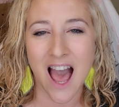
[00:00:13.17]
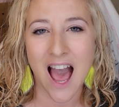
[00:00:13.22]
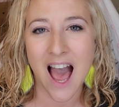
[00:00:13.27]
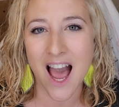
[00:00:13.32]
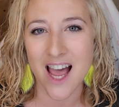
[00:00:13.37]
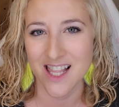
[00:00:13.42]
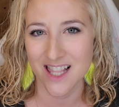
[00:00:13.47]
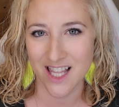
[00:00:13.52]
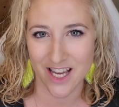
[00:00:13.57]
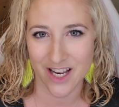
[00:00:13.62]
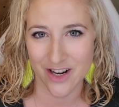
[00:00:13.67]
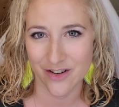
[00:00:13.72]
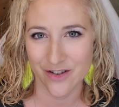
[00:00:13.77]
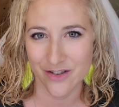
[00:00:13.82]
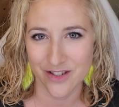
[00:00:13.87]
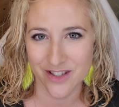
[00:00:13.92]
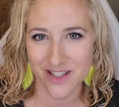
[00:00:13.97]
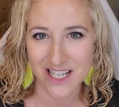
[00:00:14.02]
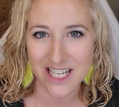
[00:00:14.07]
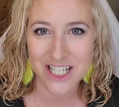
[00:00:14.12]

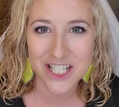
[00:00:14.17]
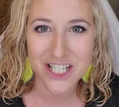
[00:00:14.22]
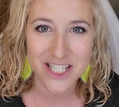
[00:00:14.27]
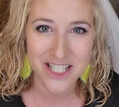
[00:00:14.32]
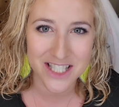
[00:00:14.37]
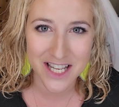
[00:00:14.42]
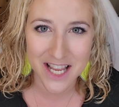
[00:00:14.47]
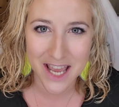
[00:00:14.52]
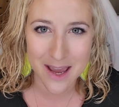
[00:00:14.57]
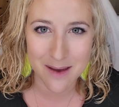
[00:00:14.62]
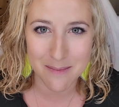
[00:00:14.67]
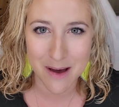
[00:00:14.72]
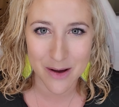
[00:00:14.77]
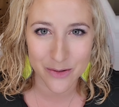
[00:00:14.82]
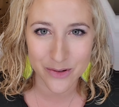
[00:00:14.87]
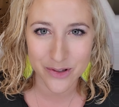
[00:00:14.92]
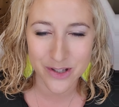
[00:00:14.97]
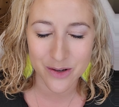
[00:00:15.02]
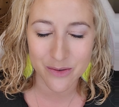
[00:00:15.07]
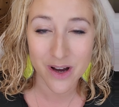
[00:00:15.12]
highlighters that just came
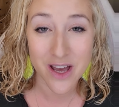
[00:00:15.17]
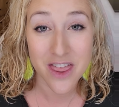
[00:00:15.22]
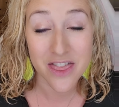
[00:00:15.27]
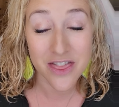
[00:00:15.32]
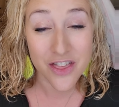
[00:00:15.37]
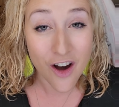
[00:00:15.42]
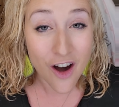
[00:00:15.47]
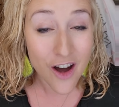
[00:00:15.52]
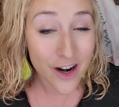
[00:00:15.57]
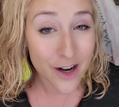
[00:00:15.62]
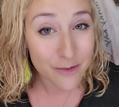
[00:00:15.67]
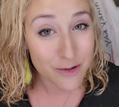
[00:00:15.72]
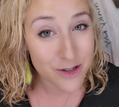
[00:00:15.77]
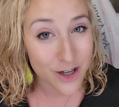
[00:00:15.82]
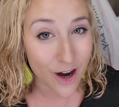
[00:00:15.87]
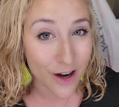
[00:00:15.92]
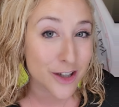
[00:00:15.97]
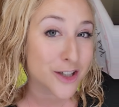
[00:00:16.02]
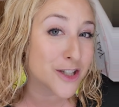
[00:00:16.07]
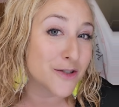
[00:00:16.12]
out. So I thought I would
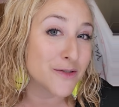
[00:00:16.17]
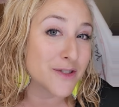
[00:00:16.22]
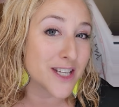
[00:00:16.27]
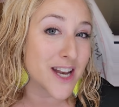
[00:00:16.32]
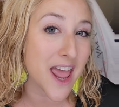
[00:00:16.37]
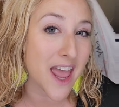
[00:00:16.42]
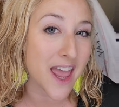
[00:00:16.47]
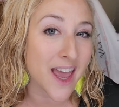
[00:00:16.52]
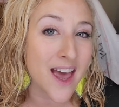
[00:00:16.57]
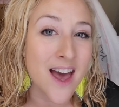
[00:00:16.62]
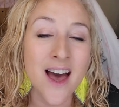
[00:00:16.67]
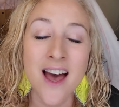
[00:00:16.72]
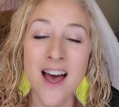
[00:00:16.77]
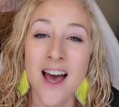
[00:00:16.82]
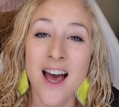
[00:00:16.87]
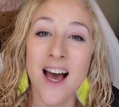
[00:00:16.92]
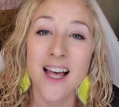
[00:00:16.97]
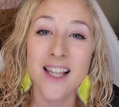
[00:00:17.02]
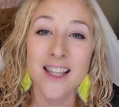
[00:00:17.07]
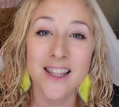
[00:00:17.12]
talk to you today
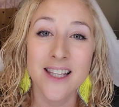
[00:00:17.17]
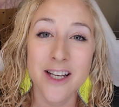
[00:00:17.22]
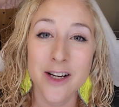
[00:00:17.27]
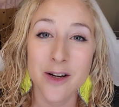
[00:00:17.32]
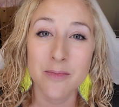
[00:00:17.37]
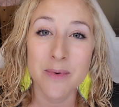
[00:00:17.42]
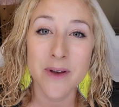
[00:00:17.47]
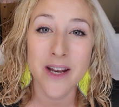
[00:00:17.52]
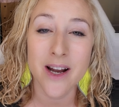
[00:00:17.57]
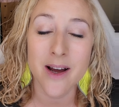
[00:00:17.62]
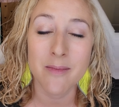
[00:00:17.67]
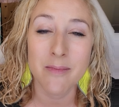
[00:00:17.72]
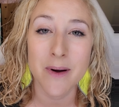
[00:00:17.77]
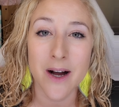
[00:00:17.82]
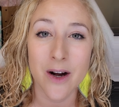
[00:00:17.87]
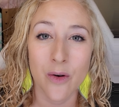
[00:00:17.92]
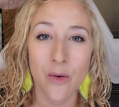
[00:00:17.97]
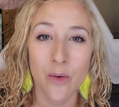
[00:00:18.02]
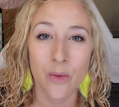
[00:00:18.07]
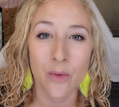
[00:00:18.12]
a little bit
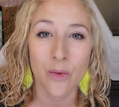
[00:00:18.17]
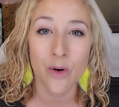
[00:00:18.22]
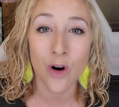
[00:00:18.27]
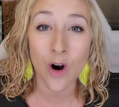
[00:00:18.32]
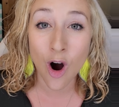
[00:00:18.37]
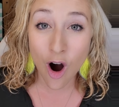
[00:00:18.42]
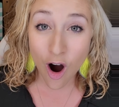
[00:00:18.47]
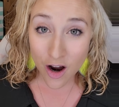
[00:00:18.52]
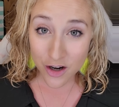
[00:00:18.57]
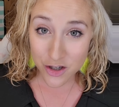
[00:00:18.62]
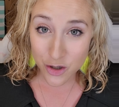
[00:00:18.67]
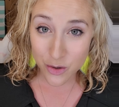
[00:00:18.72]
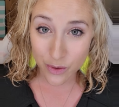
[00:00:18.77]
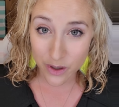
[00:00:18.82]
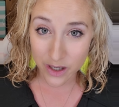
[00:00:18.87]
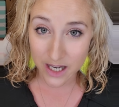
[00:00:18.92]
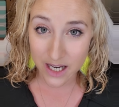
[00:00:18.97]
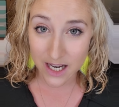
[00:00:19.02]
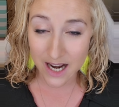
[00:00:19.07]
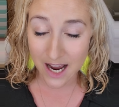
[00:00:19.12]
about
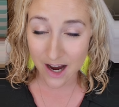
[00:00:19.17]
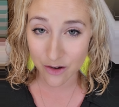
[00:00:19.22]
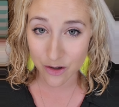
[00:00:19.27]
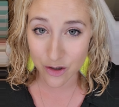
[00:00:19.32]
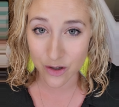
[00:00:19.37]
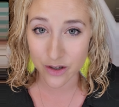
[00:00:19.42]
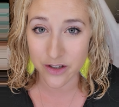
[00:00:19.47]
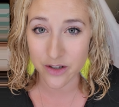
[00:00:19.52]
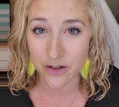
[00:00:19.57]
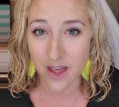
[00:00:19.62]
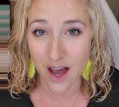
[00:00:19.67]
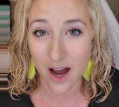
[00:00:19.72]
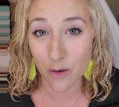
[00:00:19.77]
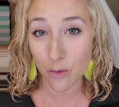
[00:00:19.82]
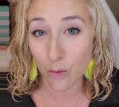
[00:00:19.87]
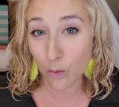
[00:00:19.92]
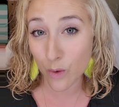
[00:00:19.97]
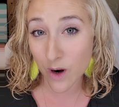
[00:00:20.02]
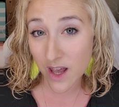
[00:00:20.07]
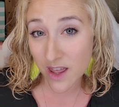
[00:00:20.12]
contouring and how you can do that
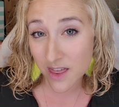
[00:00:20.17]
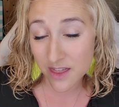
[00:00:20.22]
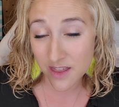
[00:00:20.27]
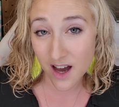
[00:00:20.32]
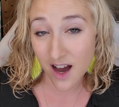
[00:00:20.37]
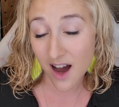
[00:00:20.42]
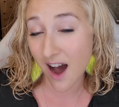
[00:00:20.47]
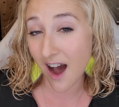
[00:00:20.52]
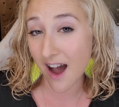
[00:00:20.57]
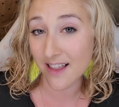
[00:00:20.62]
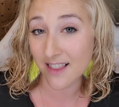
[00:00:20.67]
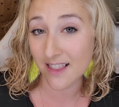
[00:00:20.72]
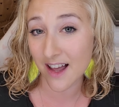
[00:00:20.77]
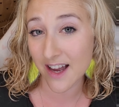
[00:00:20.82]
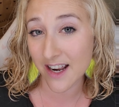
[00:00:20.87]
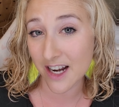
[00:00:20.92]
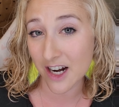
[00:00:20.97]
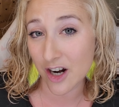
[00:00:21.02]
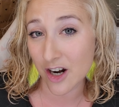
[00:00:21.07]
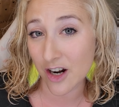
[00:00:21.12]
with a
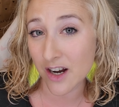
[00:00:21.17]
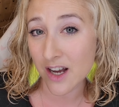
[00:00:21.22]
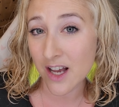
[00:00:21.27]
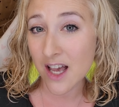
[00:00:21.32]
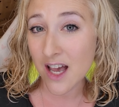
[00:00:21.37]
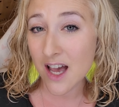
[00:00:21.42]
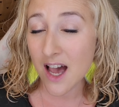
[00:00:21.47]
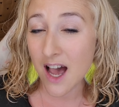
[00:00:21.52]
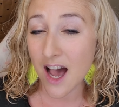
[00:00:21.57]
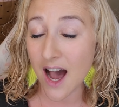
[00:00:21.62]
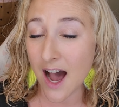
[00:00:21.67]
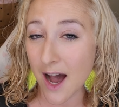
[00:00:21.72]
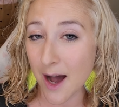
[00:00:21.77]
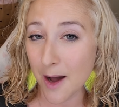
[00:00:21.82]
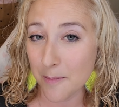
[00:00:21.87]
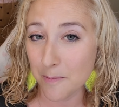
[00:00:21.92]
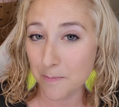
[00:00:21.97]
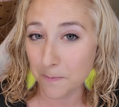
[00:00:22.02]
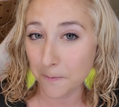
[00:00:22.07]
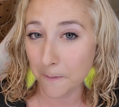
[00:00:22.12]
highlighter.
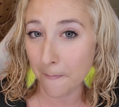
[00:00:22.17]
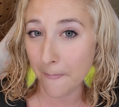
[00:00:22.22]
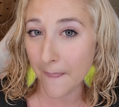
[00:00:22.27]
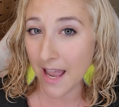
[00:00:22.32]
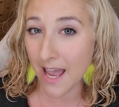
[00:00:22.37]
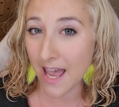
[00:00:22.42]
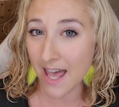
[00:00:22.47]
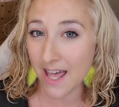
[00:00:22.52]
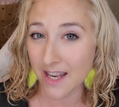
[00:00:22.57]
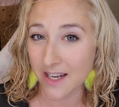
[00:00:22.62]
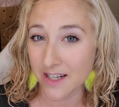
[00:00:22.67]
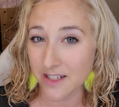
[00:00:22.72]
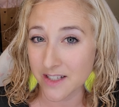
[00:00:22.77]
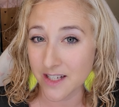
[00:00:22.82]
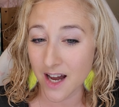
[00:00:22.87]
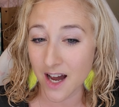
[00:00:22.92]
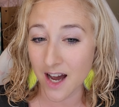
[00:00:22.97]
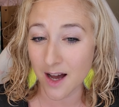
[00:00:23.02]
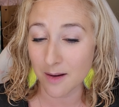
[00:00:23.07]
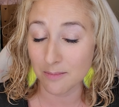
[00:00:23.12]
And
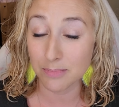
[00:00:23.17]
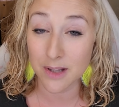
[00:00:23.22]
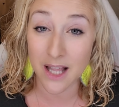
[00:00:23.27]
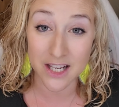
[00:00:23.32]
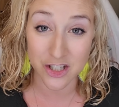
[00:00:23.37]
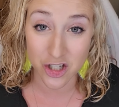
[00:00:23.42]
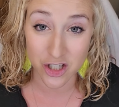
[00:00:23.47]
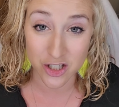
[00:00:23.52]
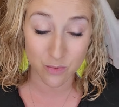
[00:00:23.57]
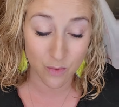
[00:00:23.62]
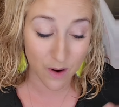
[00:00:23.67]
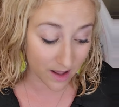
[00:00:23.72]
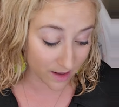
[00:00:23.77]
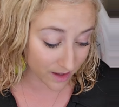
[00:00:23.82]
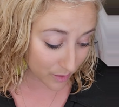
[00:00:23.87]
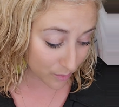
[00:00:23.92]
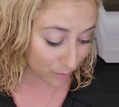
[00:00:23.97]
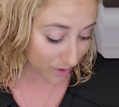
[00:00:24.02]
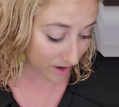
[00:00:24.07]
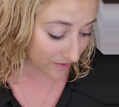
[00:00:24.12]
blush as well,
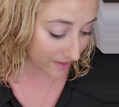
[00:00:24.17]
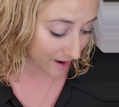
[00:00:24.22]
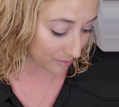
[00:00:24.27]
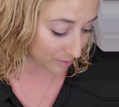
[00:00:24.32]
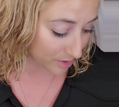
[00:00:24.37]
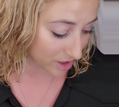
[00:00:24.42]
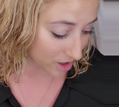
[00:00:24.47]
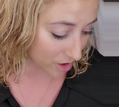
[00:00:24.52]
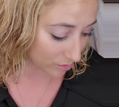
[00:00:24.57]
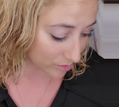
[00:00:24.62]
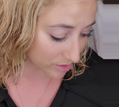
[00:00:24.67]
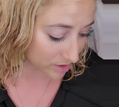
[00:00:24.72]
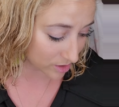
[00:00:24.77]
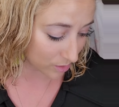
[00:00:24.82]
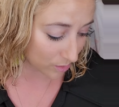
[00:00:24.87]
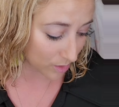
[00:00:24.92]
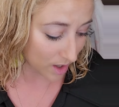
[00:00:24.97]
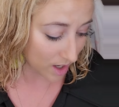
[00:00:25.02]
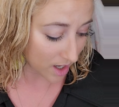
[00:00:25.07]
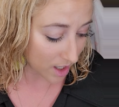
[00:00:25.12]
and where that would go.
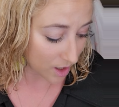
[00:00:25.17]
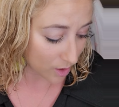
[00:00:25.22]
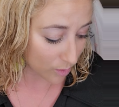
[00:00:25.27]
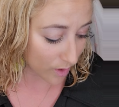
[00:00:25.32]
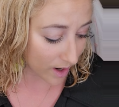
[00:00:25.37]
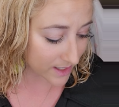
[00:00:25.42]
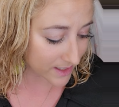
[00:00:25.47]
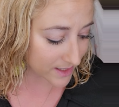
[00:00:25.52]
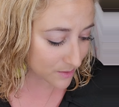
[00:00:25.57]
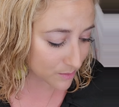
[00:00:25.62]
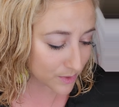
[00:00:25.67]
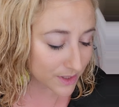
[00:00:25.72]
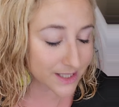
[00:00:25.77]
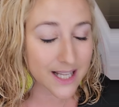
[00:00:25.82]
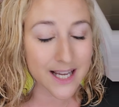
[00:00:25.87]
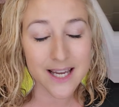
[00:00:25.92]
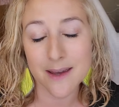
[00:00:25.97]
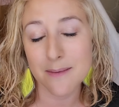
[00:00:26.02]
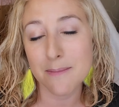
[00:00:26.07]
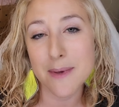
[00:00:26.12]
So, why someone
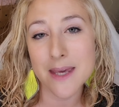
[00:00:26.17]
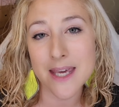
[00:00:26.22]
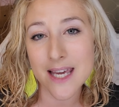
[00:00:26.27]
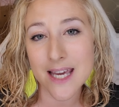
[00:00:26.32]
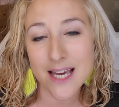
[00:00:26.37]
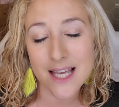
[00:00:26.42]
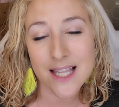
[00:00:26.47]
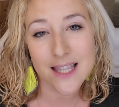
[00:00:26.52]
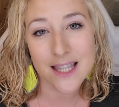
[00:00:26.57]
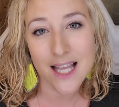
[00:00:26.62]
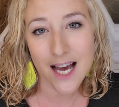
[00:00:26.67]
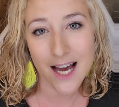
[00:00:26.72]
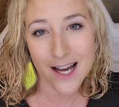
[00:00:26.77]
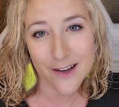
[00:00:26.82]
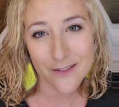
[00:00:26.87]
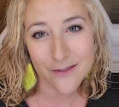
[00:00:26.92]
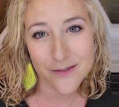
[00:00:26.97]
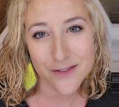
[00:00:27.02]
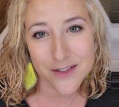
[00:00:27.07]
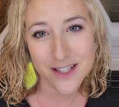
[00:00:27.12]
like me
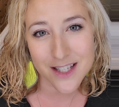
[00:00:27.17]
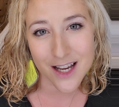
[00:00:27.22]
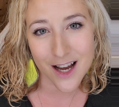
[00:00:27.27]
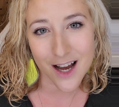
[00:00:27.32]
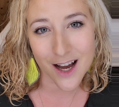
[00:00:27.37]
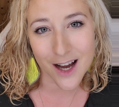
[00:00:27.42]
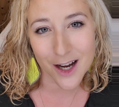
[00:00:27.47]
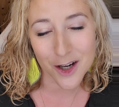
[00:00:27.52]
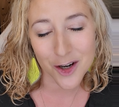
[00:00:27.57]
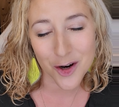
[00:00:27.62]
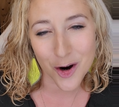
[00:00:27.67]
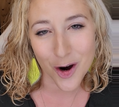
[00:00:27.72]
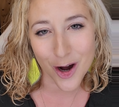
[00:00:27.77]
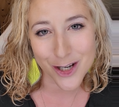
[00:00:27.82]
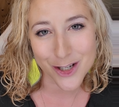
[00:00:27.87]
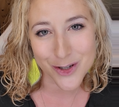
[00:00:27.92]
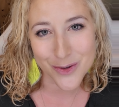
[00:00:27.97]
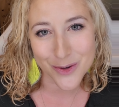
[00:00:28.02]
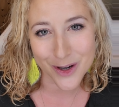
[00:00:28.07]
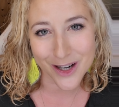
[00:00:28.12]
loves
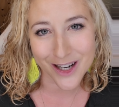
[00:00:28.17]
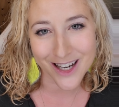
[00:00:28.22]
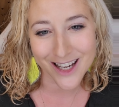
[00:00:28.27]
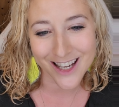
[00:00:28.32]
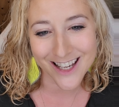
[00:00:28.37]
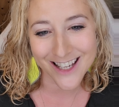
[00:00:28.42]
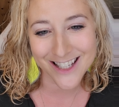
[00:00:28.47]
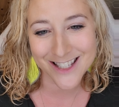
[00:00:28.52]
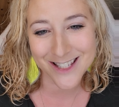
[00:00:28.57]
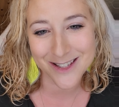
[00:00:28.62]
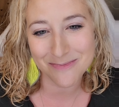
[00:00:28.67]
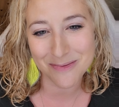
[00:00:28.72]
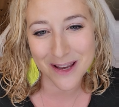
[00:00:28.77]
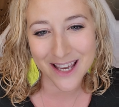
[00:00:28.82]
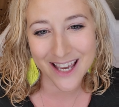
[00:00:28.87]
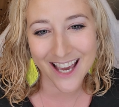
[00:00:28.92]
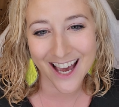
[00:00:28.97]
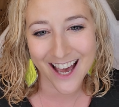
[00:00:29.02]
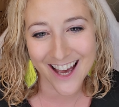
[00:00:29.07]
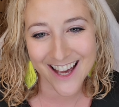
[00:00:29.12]
contouring is
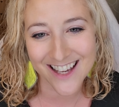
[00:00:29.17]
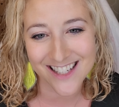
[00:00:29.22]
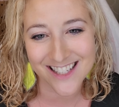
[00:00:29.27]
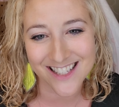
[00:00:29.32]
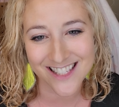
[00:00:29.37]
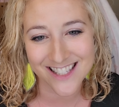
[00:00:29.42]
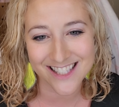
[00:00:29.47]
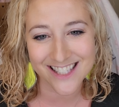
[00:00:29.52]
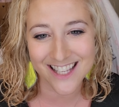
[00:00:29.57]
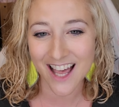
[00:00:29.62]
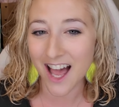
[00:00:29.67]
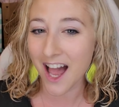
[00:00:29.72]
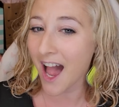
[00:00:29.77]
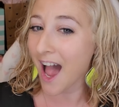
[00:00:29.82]
because